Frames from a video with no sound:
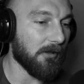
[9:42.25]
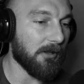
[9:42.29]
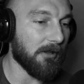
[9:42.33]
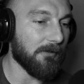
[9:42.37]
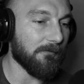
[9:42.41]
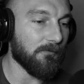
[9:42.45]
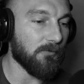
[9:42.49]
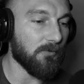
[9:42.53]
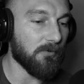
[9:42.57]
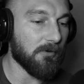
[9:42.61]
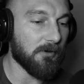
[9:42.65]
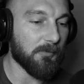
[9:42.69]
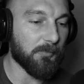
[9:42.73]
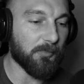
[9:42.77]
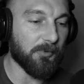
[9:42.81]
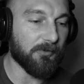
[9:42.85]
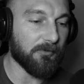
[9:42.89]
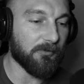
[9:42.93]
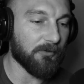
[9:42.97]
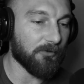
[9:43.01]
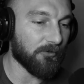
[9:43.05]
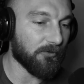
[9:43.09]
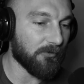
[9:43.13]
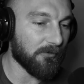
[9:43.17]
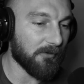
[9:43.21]
If you can
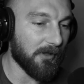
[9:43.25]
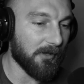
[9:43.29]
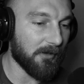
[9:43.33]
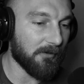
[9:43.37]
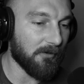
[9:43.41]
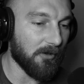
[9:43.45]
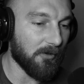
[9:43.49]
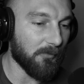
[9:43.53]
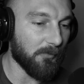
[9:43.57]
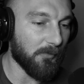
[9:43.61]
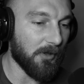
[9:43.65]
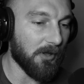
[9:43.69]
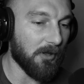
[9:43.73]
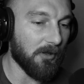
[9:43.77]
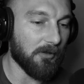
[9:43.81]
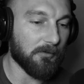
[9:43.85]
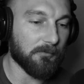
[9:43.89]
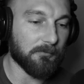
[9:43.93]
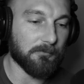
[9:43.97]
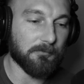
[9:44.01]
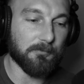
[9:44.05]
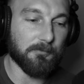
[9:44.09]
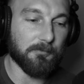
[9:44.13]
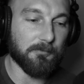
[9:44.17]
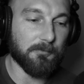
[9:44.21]
position that dumbbell,